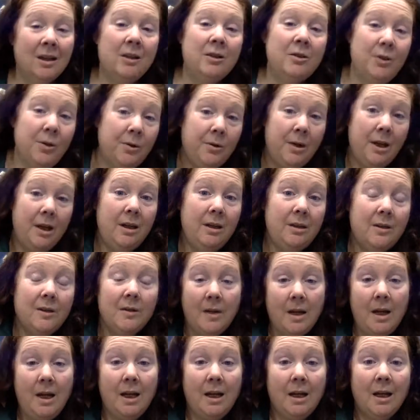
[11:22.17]
Tune in,
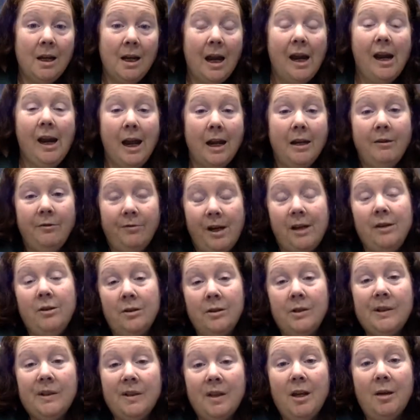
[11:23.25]
see. And if I do
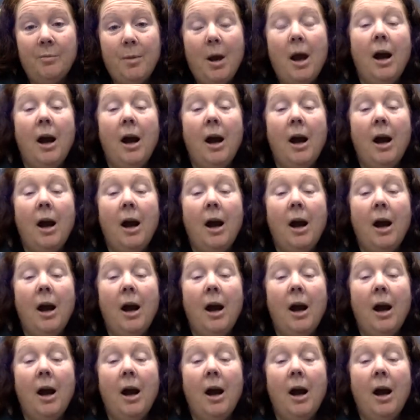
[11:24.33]
slip,